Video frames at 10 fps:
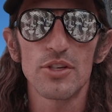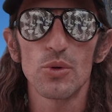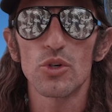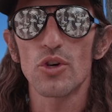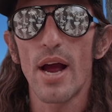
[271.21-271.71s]

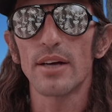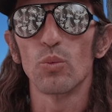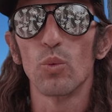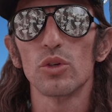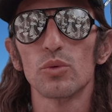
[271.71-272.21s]
to attract
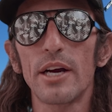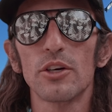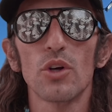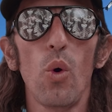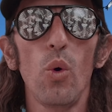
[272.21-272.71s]
world
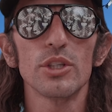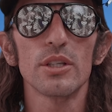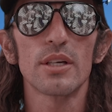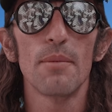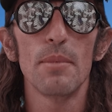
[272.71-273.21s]
record
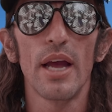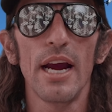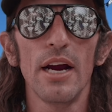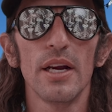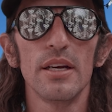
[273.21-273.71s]
holder Camille
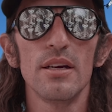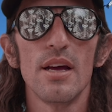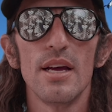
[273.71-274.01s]
Herron